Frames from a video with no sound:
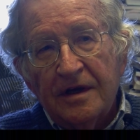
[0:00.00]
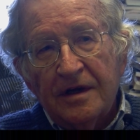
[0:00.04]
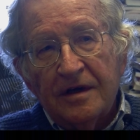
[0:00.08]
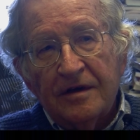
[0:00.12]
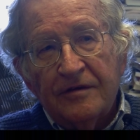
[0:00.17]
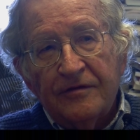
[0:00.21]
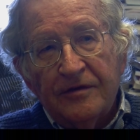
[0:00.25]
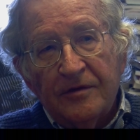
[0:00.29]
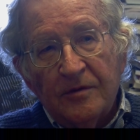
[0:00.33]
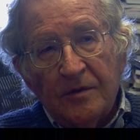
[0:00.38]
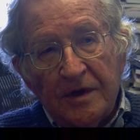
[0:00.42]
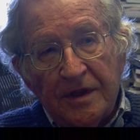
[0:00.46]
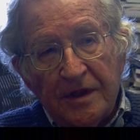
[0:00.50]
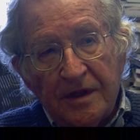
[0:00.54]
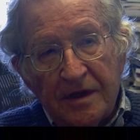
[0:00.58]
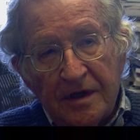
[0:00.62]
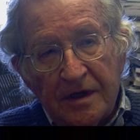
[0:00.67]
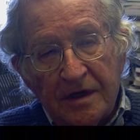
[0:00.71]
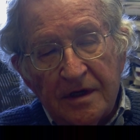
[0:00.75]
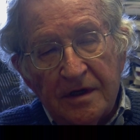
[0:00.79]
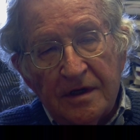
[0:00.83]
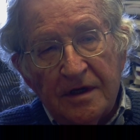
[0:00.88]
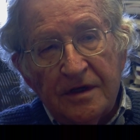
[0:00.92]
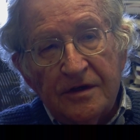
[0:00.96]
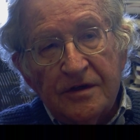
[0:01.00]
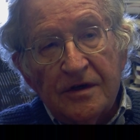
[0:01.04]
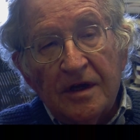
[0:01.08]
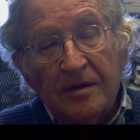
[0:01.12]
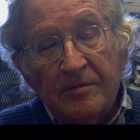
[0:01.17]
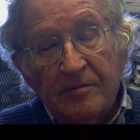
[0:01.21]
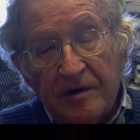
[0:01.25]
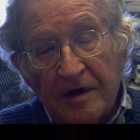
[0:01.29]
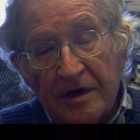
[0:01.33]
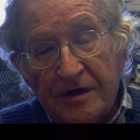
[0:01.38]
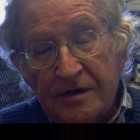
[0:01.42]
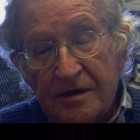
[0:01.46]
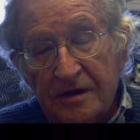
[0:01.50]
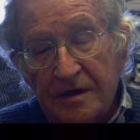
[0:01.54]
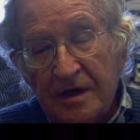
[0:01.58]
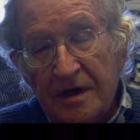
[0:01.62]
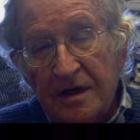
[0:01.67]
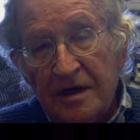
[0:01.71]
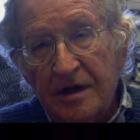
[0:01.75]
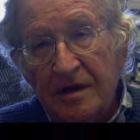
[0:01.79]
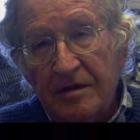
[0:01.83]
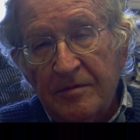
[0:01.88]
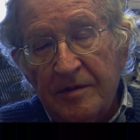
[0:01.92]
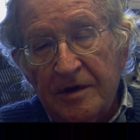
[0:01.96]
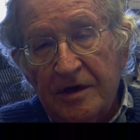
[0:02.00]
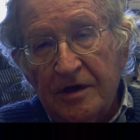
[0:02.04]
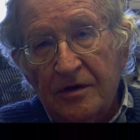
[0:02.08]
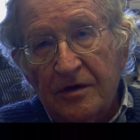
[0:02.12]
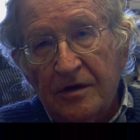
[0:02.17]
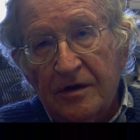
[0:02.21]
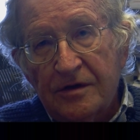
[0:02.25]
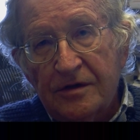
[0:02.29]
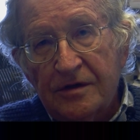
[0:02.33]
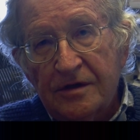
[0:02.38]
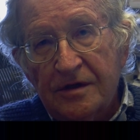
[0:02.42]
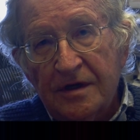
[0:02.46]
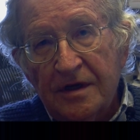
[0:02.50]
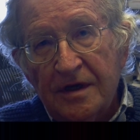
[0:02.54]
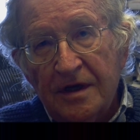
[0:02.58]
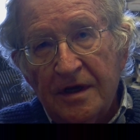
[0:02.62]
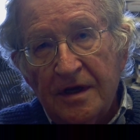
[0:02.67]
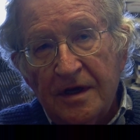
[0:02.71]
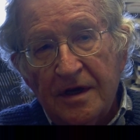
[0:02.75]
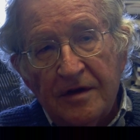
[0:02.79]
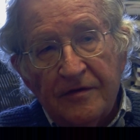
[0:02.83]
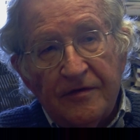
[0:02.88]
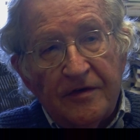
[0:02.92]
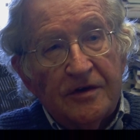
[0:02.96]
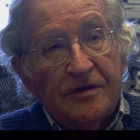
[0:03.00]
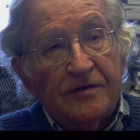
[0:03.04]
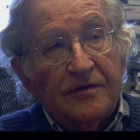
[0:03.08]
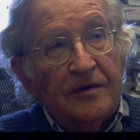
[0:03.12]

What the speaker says: For one thing, it's unprecedented because, first of